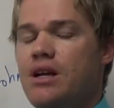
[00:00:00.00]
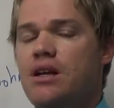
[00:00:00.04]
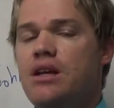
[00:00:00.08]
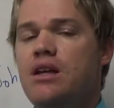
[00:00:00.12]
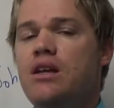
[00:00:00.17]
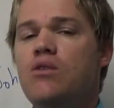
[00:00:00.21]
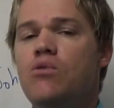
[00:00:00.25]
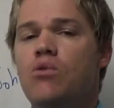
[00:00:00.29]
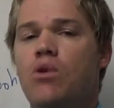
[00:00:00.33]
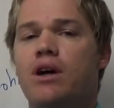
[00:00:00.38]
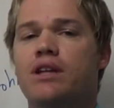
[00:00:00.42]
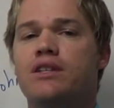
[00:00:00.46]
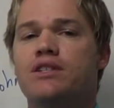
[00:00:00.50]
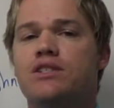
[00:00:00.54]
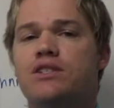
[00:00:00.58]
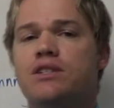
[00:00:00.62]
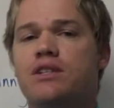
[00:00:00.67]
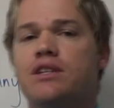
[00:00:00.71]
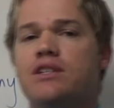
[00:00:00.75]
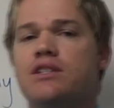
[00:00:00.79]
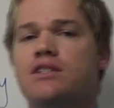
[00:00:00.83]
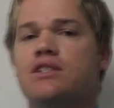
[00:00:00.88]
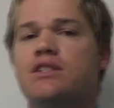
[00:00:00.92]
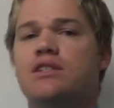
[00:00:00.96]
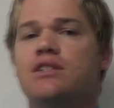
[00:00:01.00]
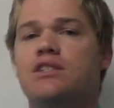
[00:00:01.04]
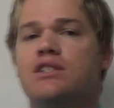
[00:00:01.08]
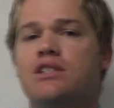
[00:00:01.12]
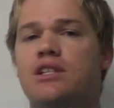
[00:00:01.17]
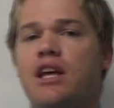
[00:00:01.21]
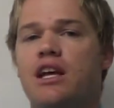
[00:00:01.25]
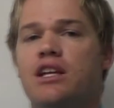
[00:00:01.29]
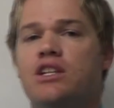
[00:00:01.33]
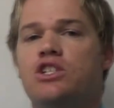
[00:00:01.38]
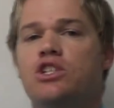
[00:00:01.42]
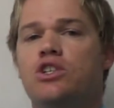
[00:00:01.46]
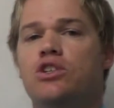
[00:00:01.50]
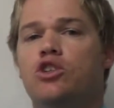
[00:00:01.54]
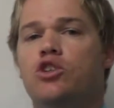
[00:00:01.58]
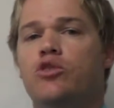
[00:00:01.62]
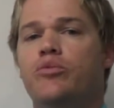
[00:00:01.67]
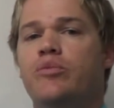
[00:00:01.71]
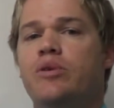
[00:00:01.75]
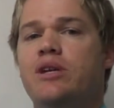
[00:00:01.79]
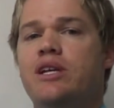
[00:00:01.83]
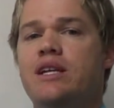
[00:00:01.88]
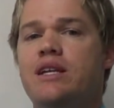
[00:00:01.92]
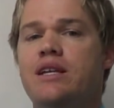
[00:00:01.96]
He wants this statue to
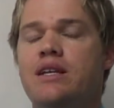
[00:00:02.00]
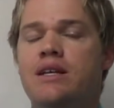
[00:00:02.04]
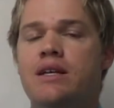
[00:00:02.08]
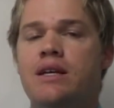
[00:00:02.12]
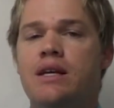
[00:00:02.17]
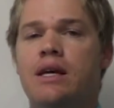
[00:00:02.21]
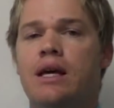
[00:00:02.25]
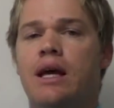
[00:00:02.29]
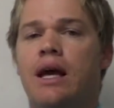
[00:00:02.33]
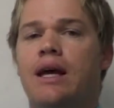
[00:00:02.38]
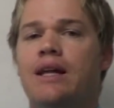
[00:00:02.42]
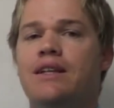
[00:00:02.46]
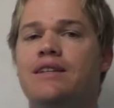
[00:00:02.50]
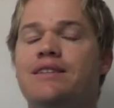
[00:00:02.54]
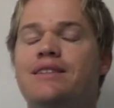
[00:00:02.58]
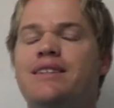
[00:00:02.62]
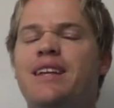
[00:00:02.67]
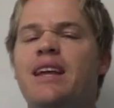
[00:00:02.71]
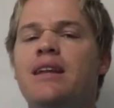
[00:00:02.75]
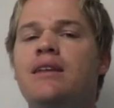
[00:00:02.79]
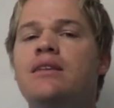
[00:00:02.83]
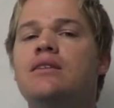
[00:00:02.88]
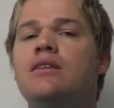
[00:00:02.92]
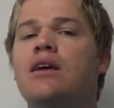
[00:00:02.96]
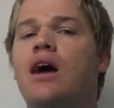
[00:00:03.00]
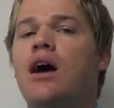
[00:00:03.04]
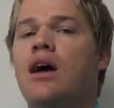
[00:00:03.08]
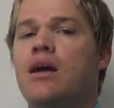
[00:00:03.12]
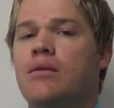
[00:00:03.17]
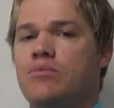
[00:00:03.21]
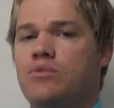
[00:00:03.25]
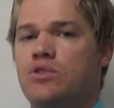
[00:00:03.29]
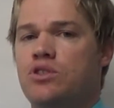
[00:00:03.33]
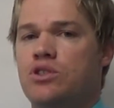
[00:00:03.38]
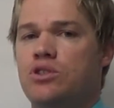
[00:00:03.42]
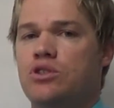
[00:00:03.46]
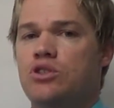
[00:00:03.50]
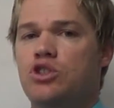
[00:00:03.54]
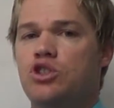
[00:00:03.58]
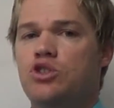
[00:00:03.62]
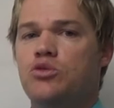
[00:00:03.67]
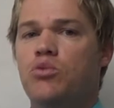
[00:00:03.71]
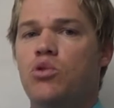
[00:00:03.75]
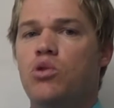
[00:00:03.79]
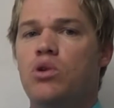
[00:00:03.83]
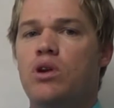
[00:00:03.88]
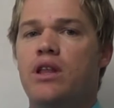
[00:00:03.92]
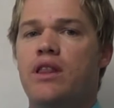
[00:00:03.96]
be 10 times
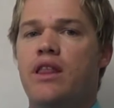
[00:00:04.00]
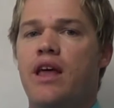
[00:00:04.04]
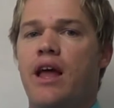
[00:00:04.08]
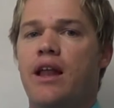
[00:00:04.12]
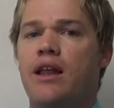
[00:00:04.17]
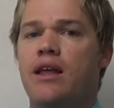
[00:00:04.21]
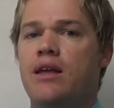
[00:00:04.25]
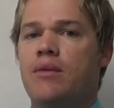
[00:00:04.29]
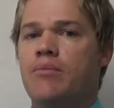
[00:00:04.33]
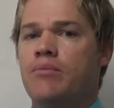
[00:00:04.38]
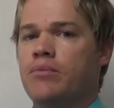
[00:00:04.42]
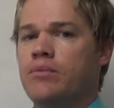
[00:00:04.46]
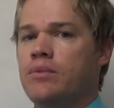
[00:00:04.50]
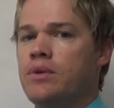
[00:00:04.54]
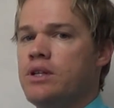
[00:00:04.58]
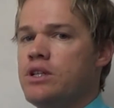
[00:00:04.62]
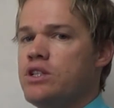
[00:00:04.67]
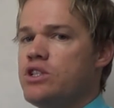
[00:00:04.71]
smaller than him.